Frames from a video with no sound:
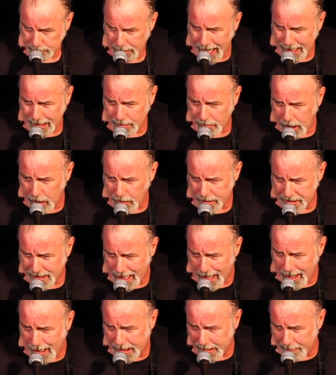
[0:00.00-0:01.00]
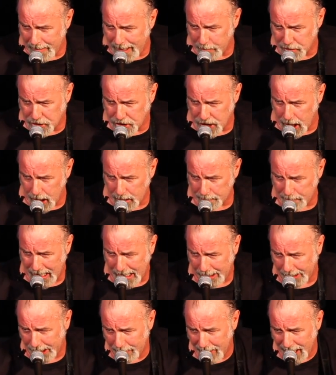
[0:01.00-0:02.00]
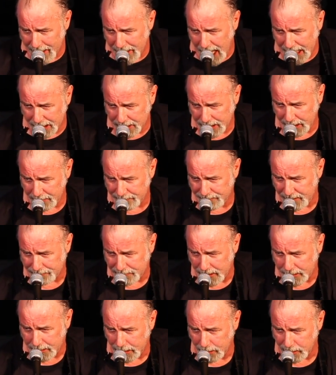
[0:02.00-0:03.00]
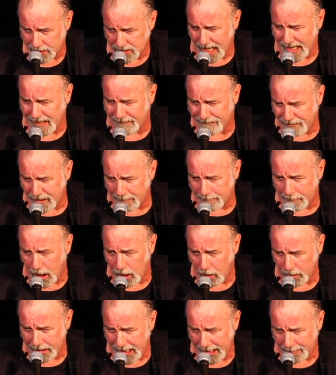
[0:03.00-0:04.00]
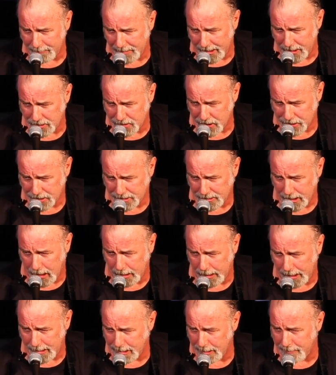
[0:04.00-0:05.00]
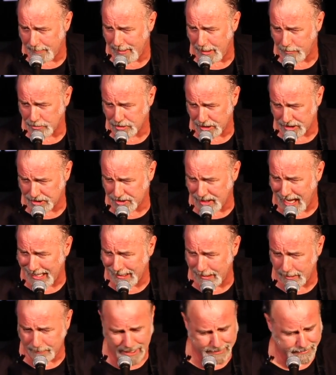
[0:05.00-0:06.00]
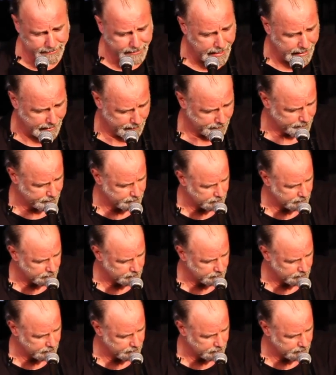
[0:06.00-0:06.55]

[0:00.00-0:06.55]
Rock and roll guitar came out with Chuck Berry about 1952. It's like a football game that had just started, and everybody was excited about the game.